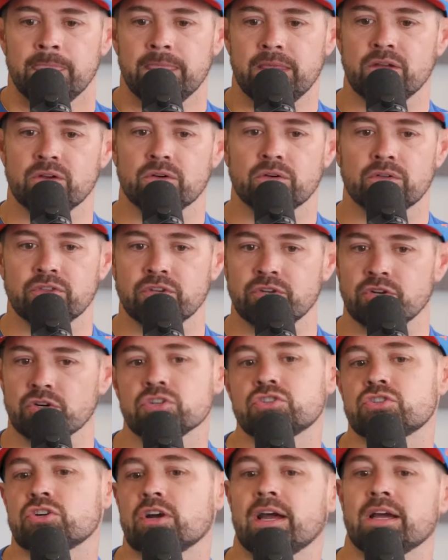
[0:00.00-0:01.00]
the
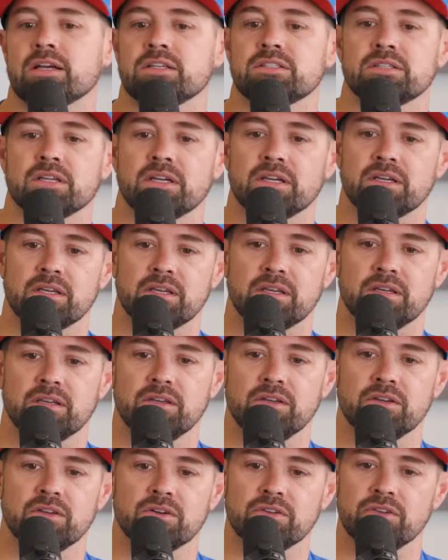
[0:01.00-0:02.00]
dirt tracks, like,
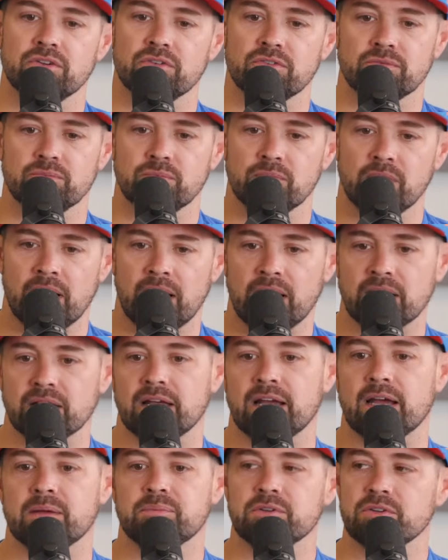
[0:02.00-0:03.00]
you hot
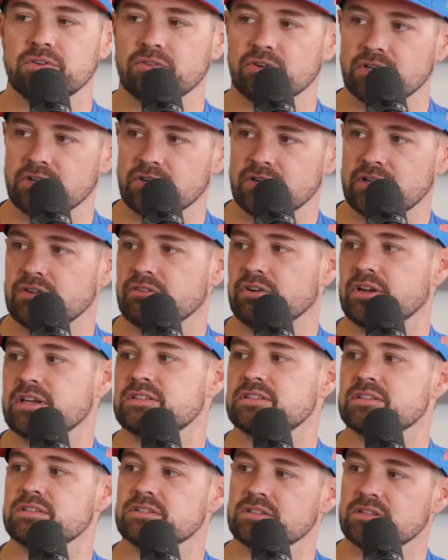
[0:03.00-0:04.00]
lapped and you run your heat
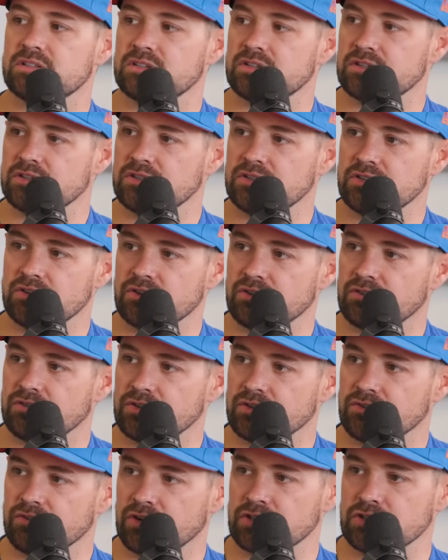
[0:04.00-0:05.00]
races and then,
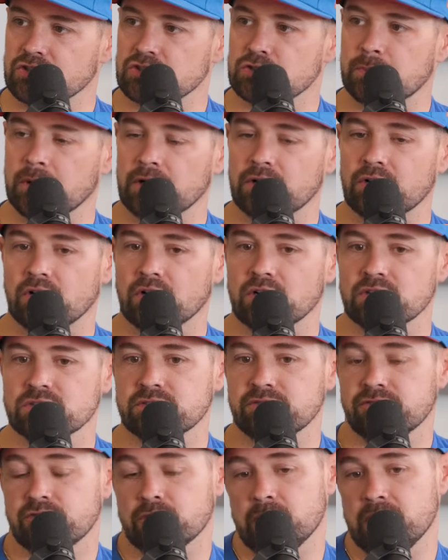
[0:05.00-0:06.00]
you run your sprint cars.
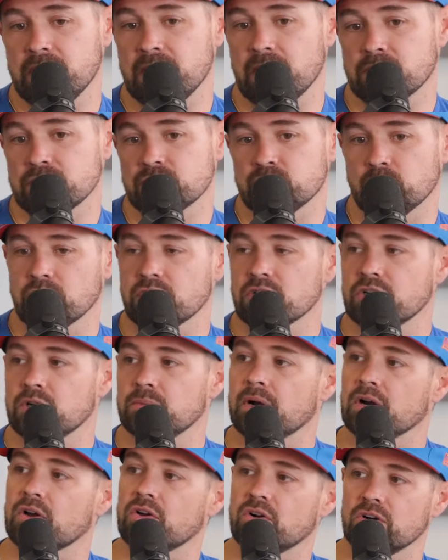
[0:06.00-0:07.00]
And for me, I was working on
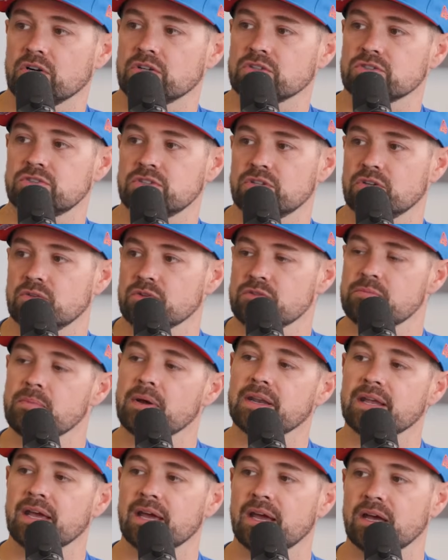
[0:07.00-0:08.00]
my cars, with
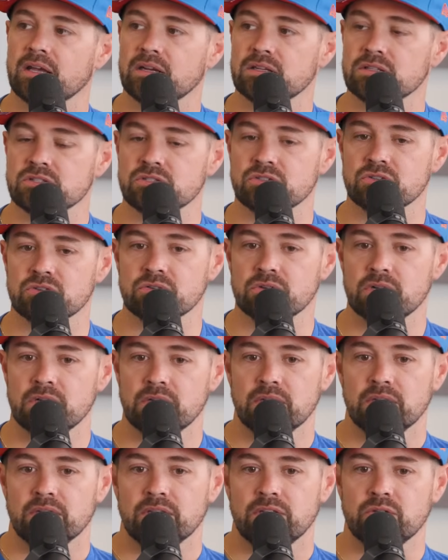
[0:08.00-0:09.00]
my dad. And so
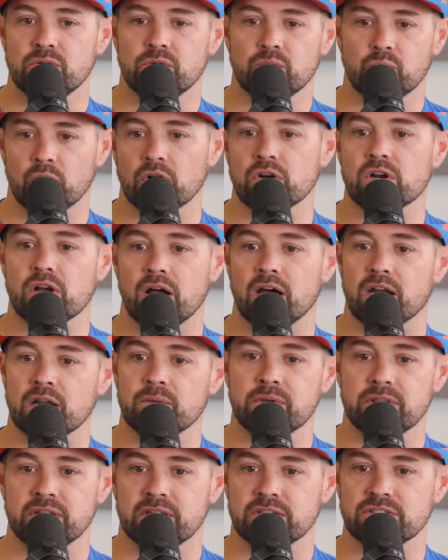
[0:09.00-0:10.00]
you would work on
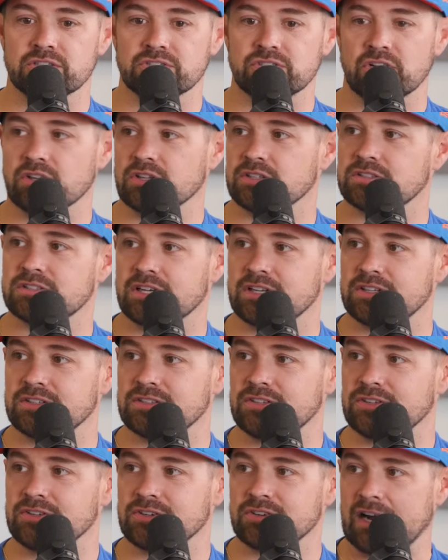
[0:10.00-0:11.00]
them and then just all of a
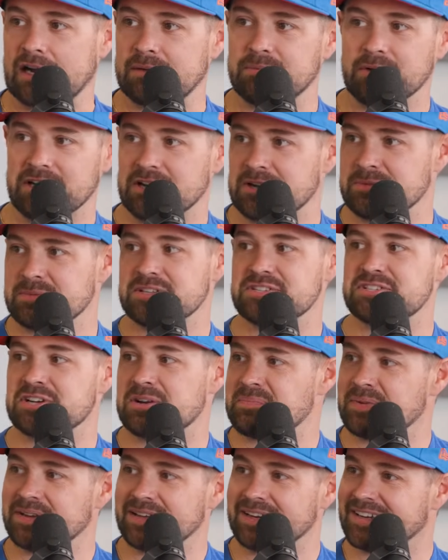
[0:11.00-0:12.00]
sudden, grab your helmet,
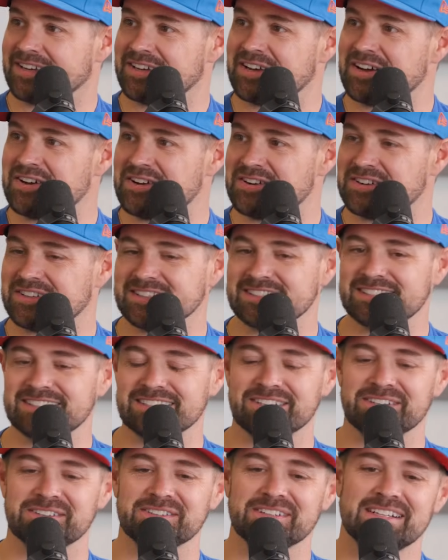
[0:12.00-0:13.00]
jump in and go. And
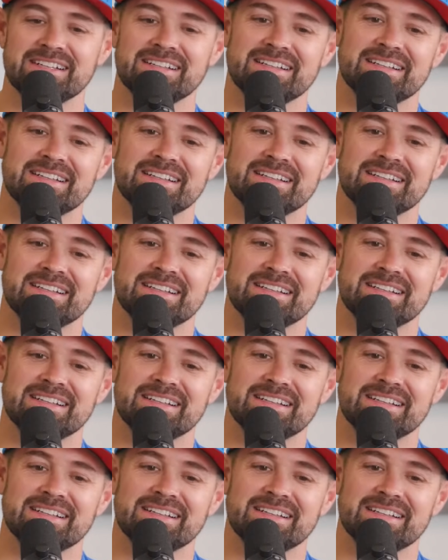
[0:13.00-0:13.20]
so,